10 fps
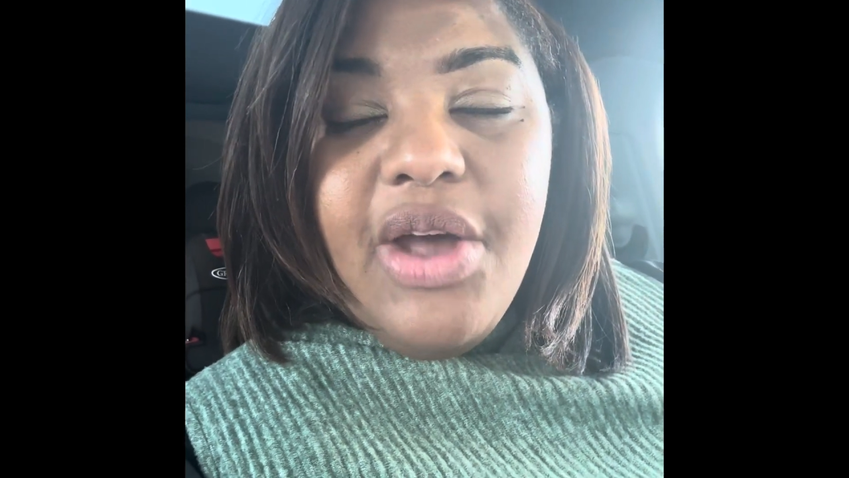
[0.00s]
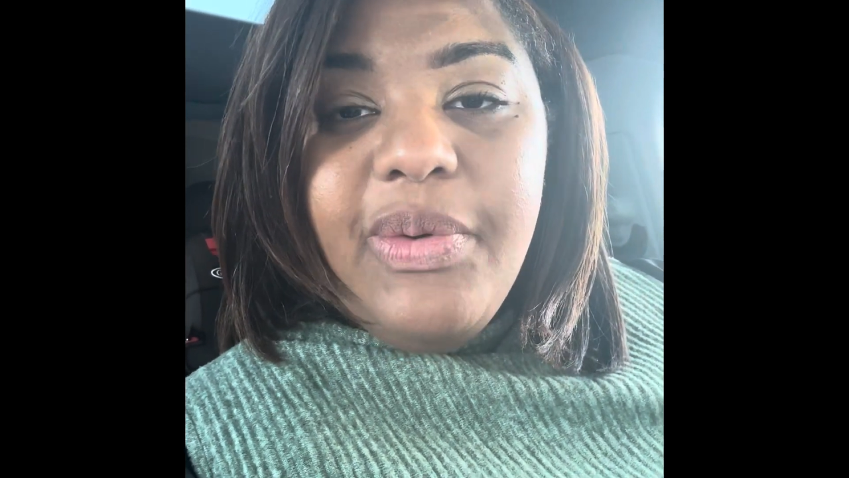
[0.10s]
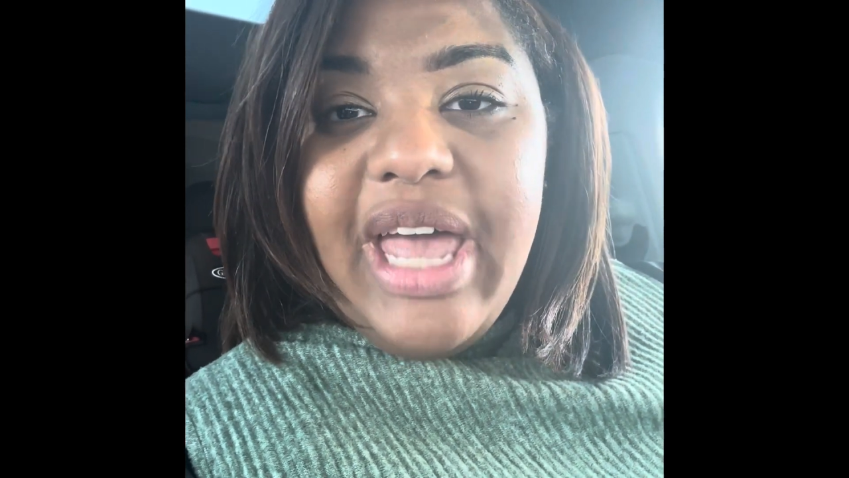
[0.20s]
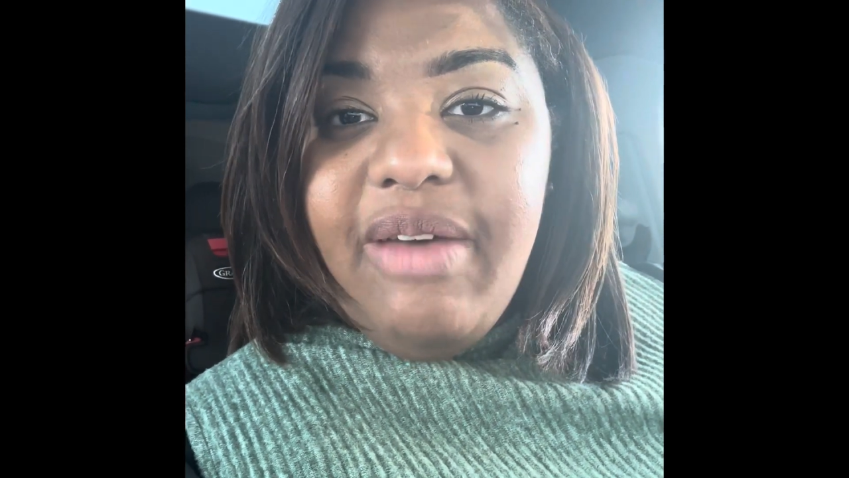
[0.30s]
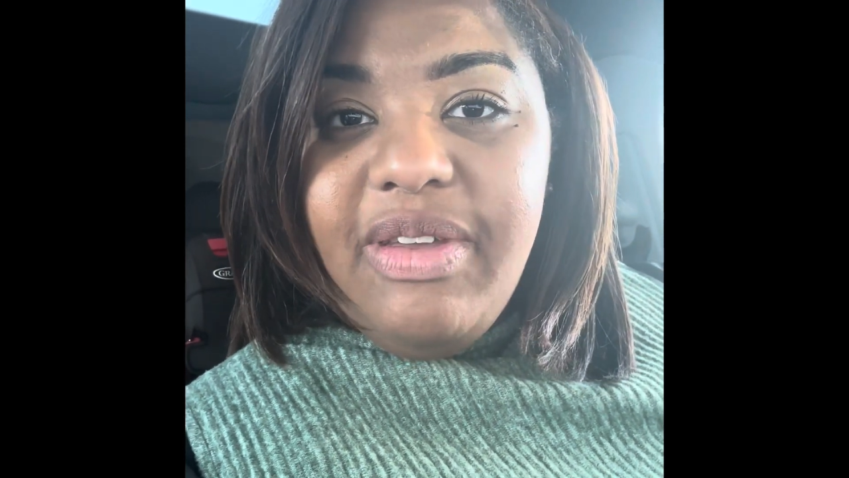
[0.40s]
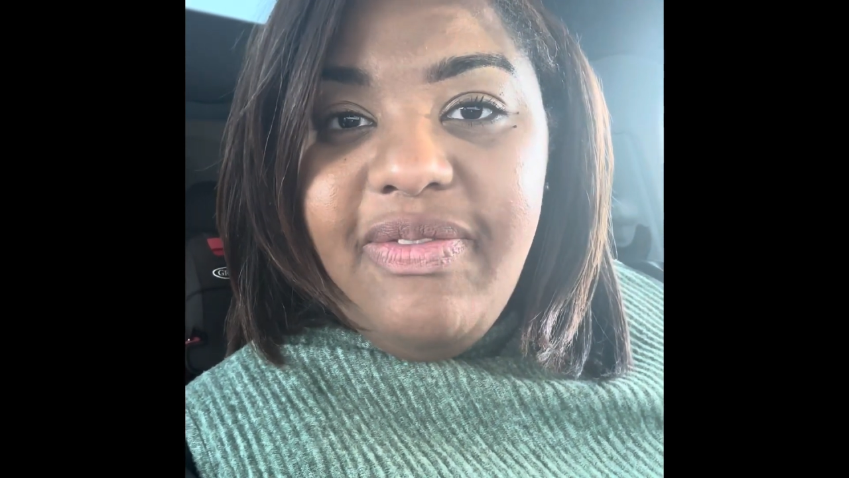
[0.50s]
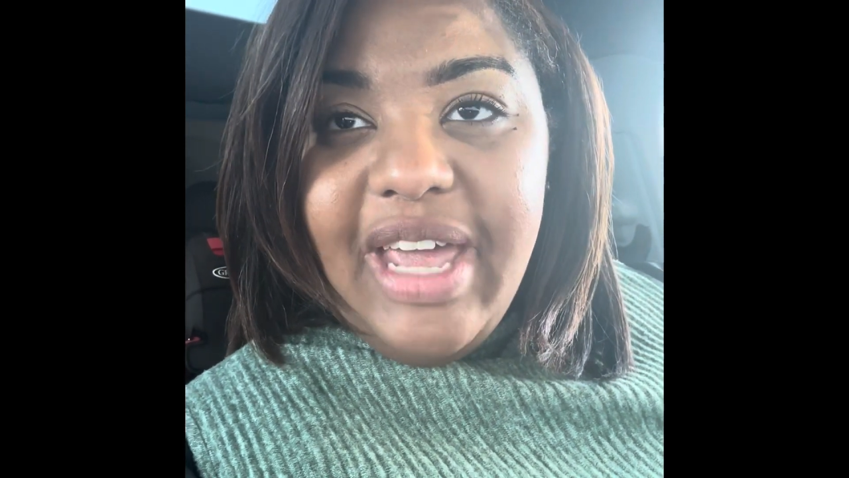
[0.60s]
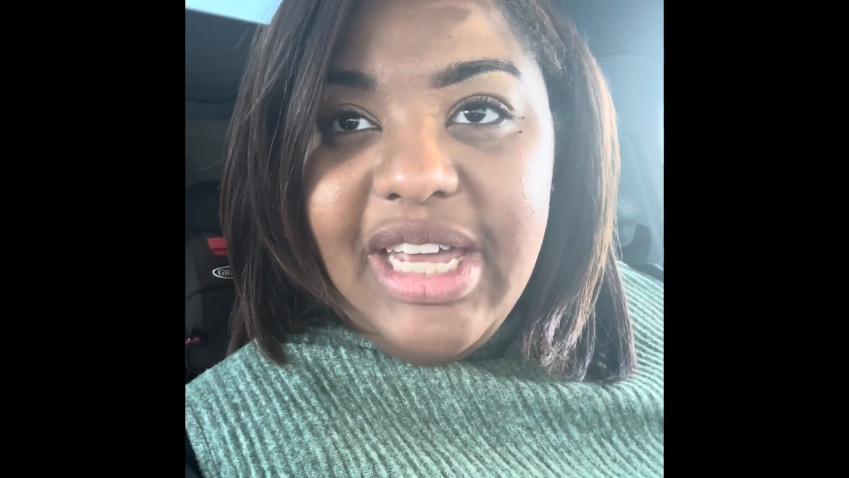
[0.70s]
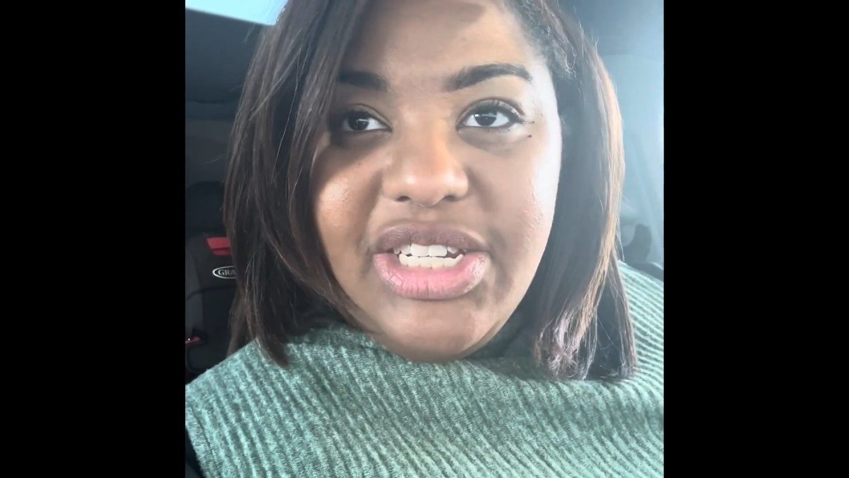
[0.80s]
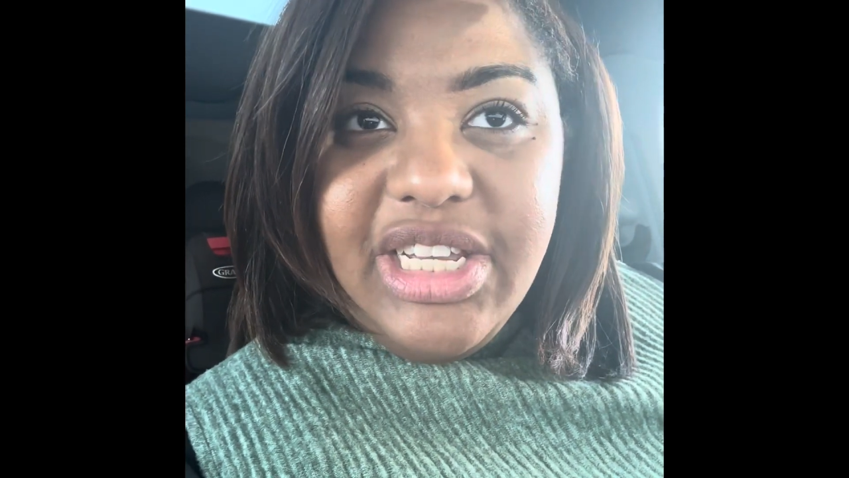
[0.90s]
We have
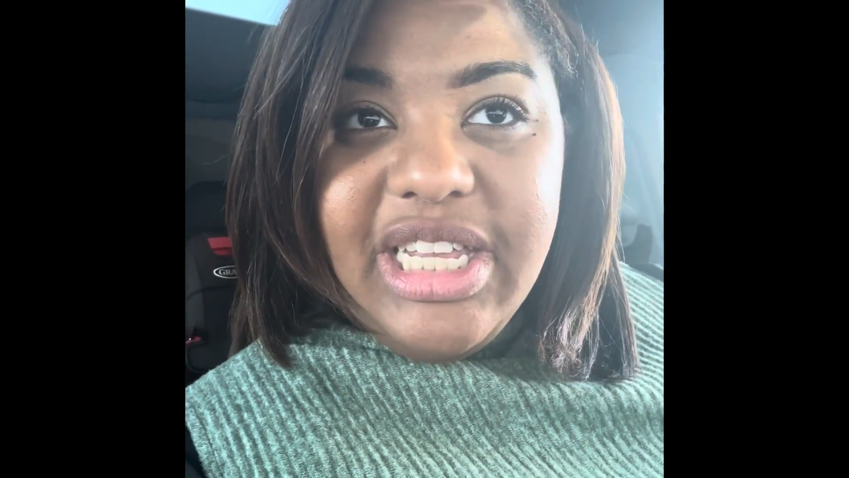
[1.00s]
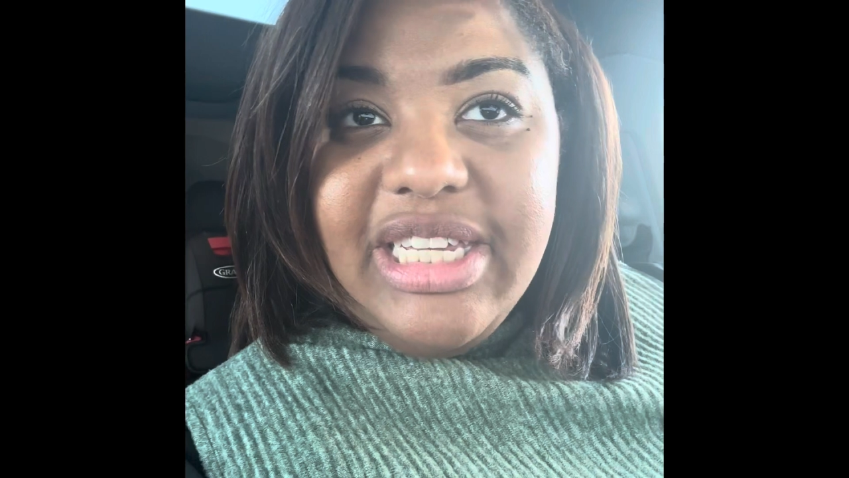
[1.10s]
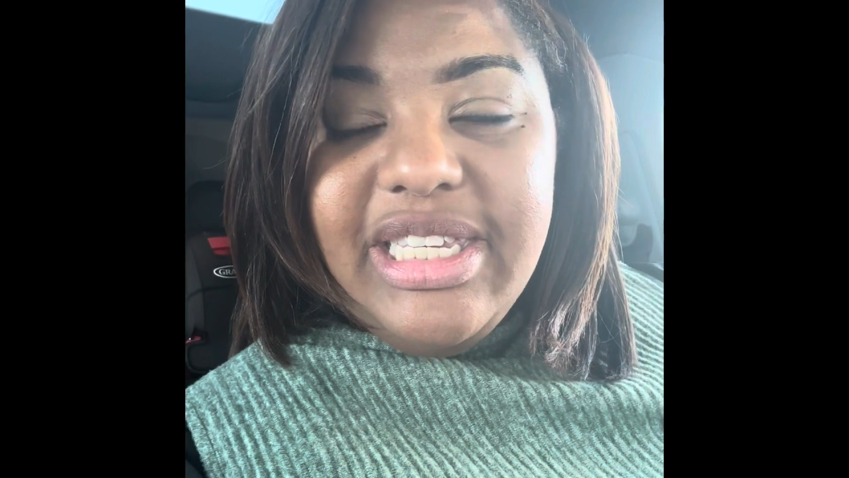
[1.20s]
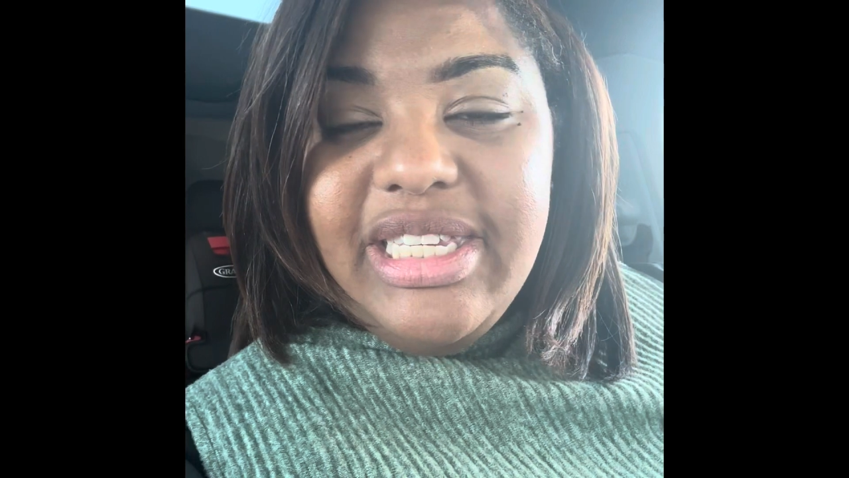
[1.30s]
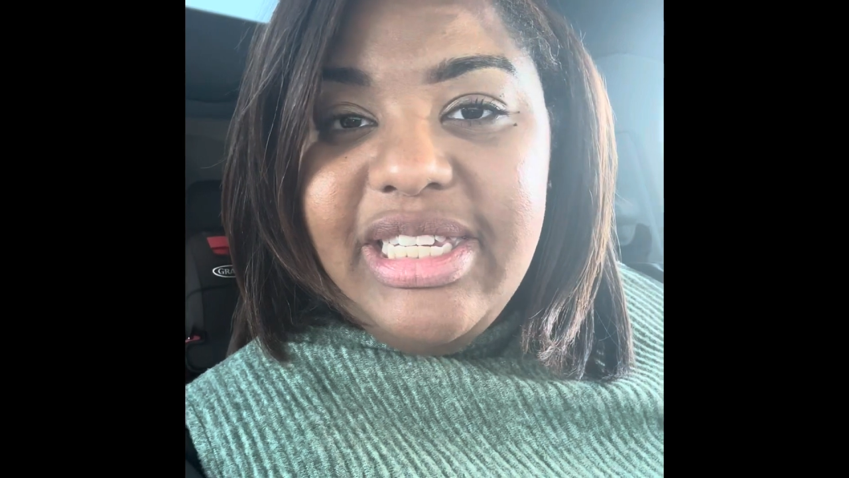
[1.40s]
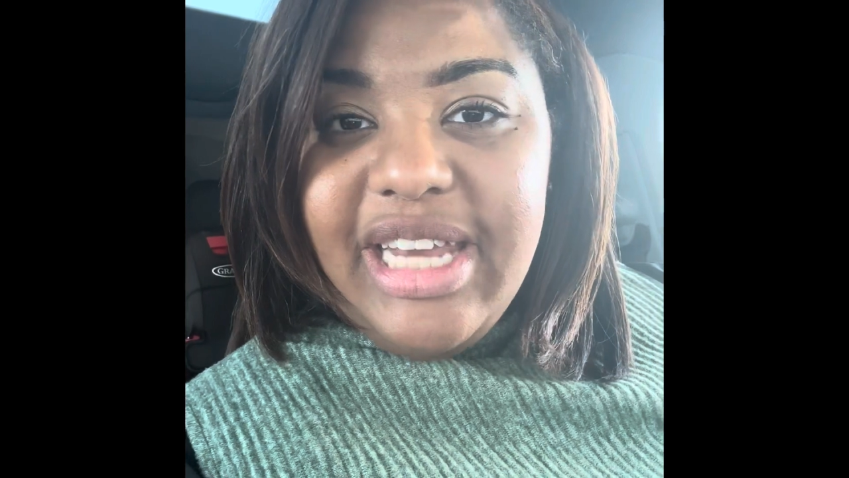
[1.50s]
Evangelist